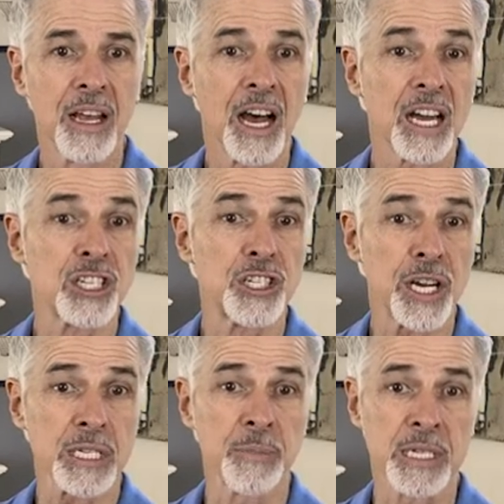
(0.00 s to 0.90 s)

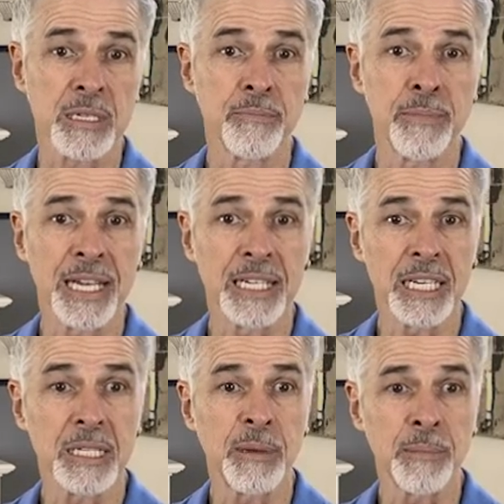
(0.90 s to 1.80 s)
Adjustments may need
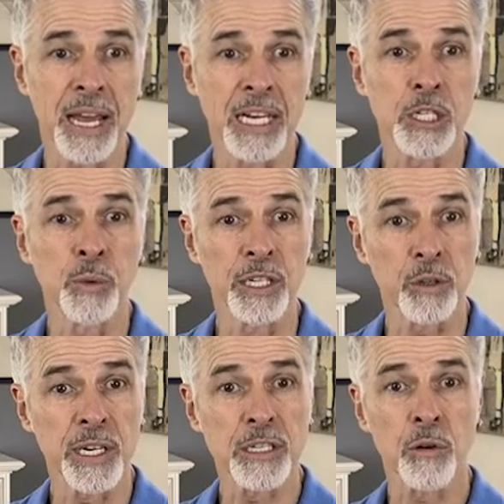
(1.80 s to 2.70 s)
to be made to
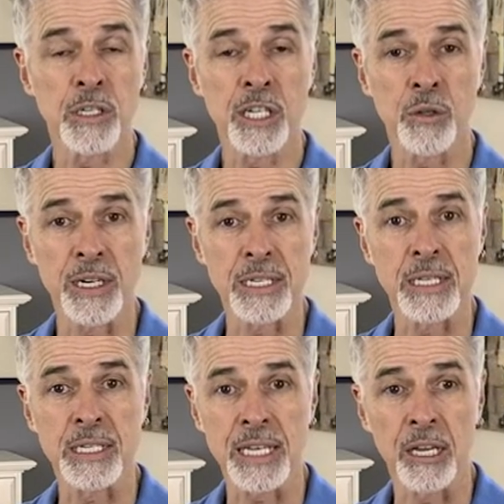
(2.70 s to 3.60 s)
increase or decrease the
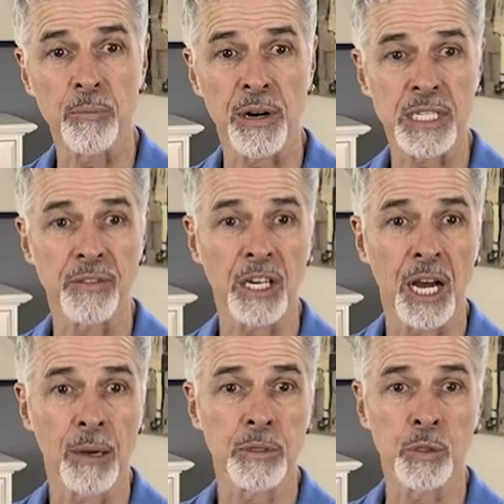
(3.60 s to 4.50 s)
sale price of a
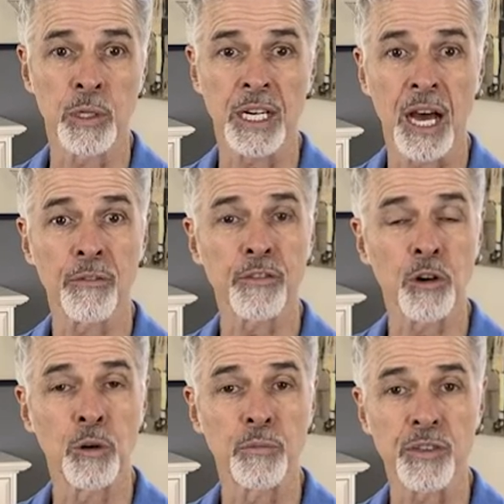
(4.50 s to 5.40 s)
comp to account for
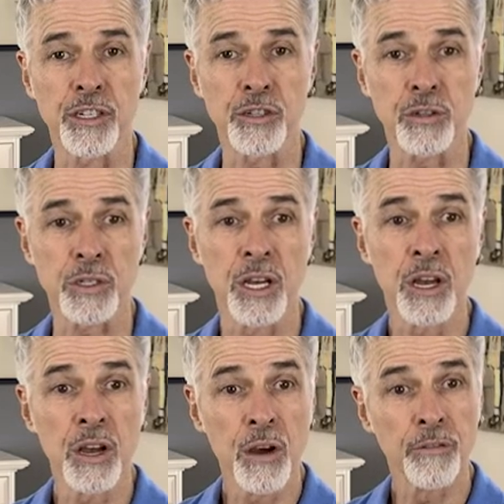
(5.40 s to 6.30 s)
home features.
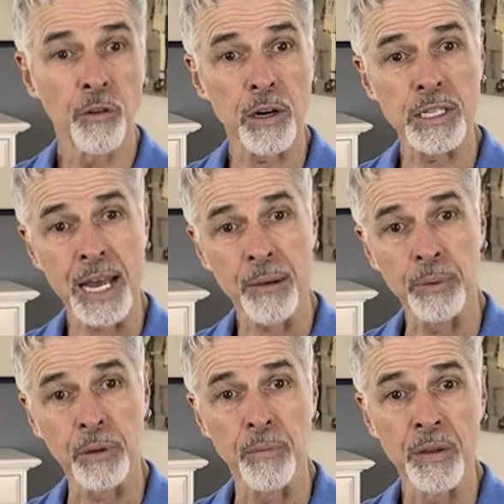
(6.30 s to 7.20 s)
For
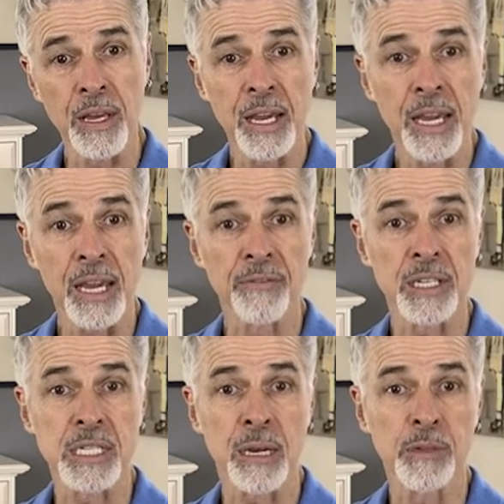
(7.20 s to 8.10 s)
example, if the
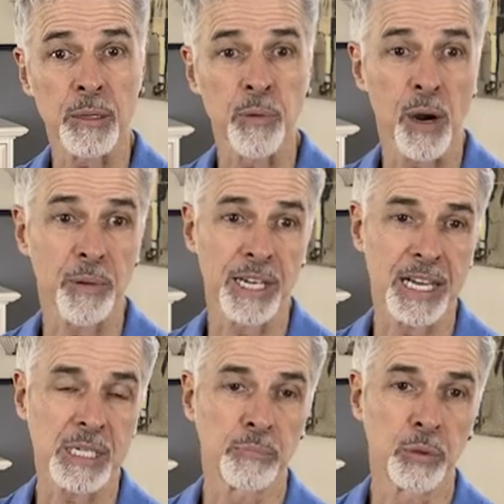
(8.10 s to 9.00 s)
subject property
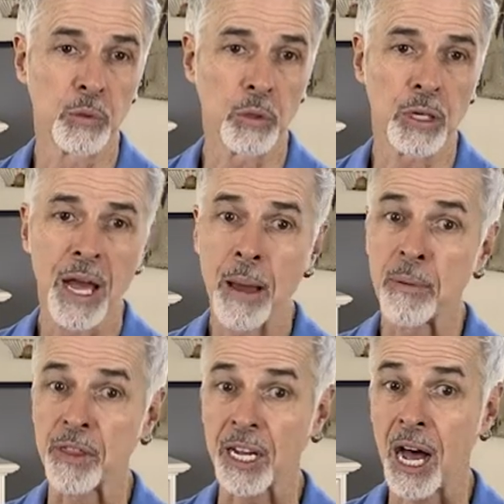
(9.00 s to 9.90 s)
has a pool,
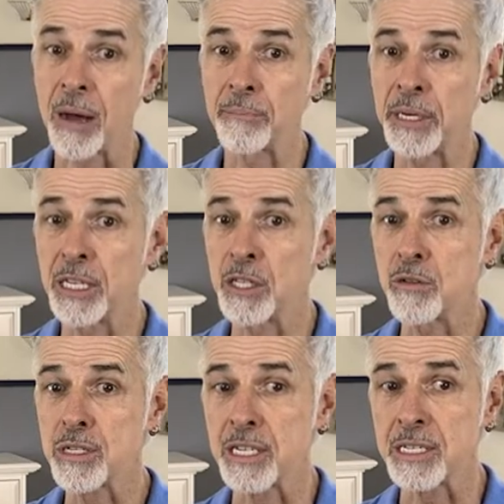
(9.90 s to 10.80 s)
but the comp being
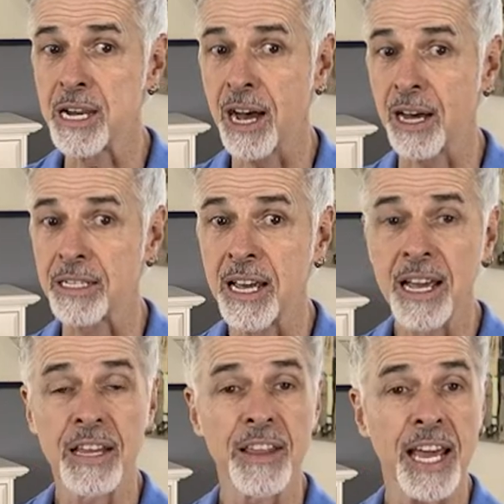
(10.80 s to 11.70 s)
used does not,
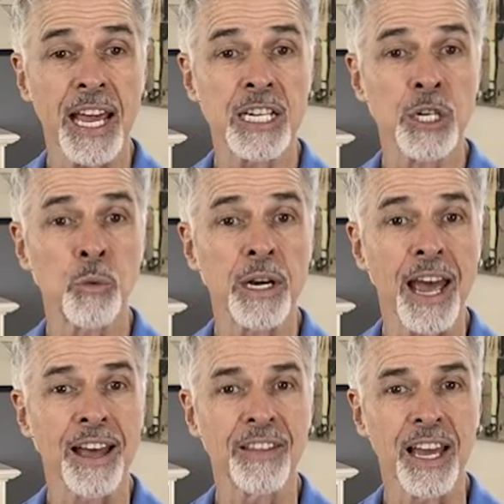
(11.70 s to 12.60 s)
the agent would
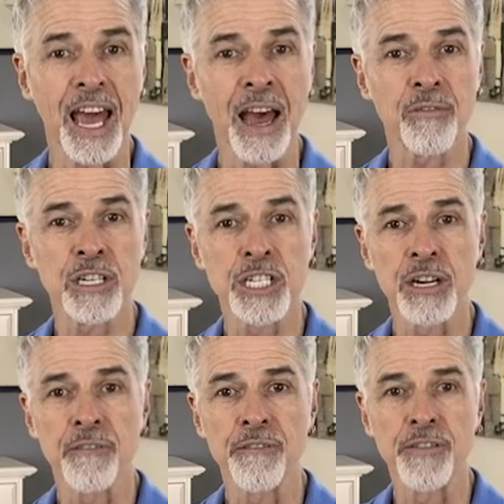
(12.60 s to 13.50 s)
add the average
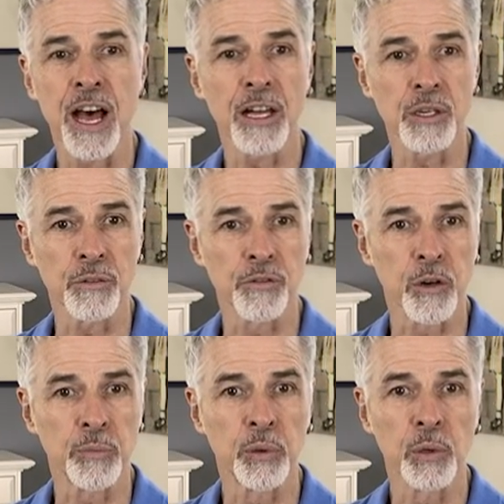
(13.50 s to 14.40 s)
value for
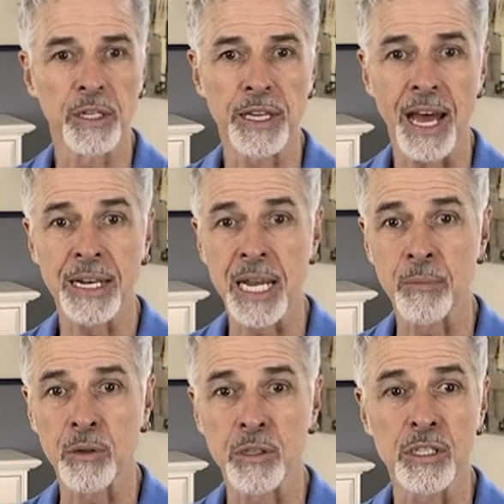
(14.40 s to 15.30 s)
a pool in that
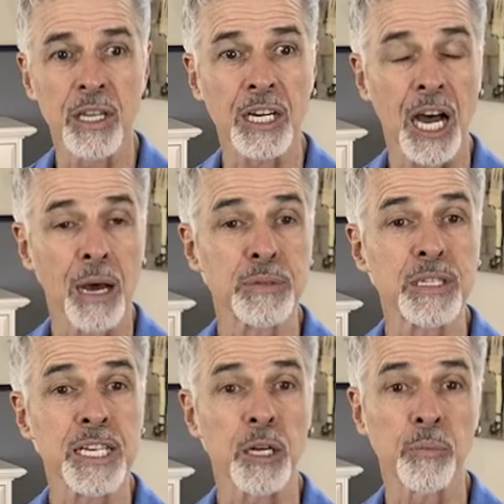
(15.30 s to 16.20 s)
neighborhood to the comp's
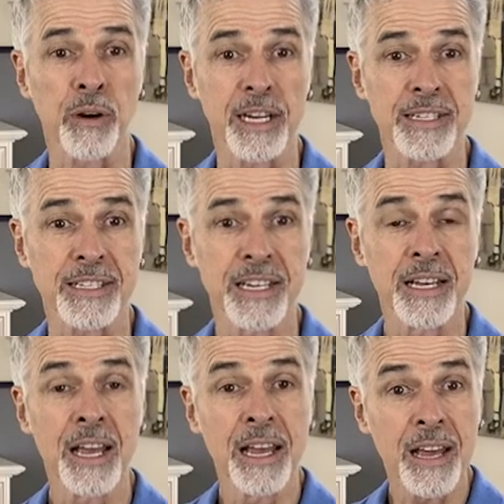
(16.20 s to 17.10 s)
sale price.
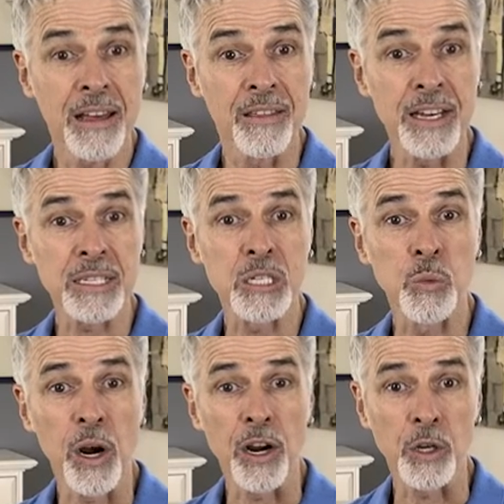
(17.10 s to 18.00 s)
This is
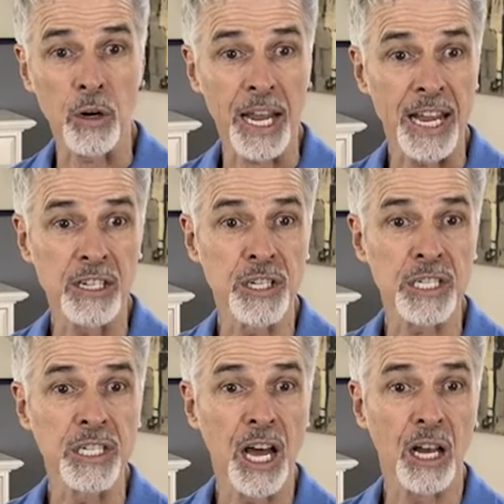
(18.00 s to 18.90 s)
where your agent's
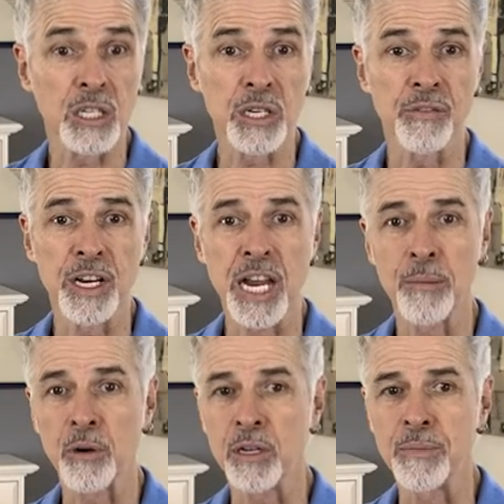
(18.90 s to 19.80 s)
knowledge of the
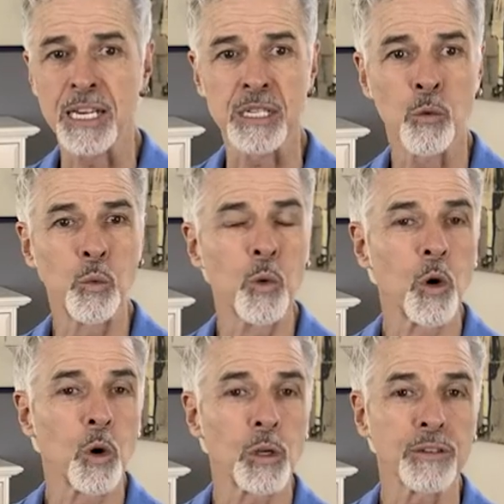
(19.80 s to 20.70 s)
neighborhood makes a
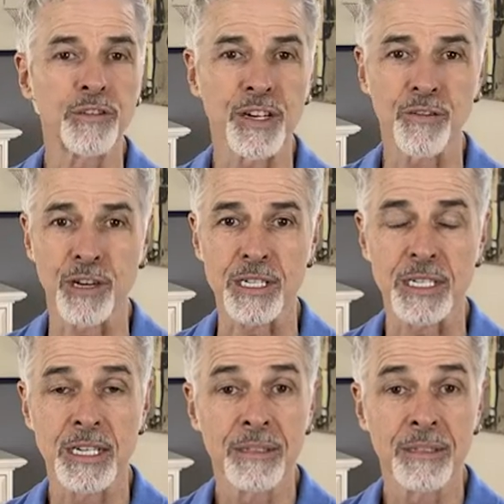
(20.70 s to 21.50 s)
world of difference.